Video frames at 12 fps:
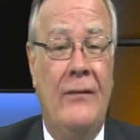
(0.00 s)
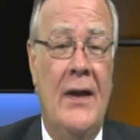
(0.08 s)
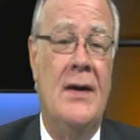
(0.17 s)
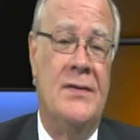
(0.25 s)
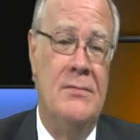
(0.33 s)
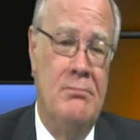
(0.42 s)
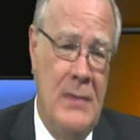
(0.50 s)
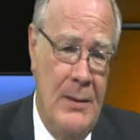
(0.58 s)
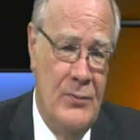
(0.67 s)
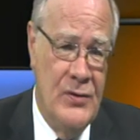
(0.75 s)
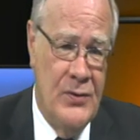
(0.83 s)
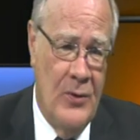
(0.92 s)
thousand
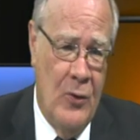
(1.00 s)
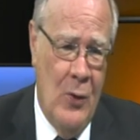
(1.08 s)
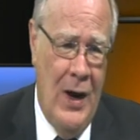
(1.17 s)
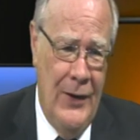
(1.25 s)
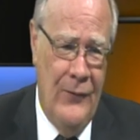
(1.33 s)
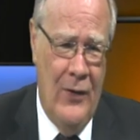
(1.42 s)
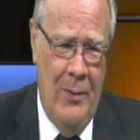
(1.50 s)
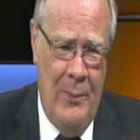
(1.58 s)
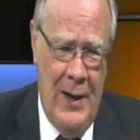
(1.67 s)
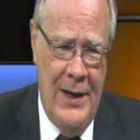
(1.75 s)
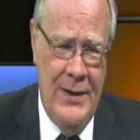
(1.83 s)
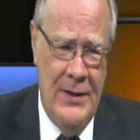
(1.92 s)
members required for a
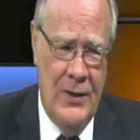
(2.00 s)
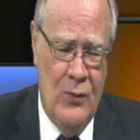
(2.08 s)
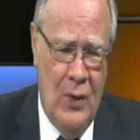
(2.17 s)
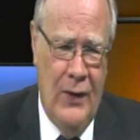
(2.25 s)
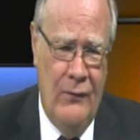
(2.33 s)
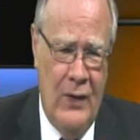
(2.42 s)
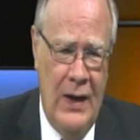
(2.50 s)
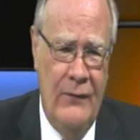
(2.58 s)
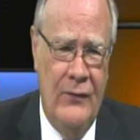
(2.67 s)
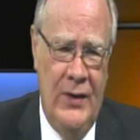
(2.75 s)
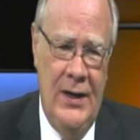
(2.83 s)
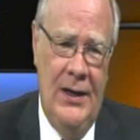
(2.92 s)
party to qualify
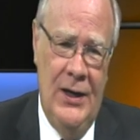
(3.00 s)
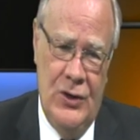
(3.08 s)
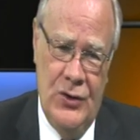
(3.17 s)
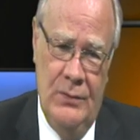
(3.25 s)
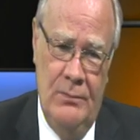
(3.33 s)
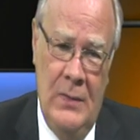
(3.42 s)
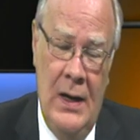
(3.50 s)
for the election.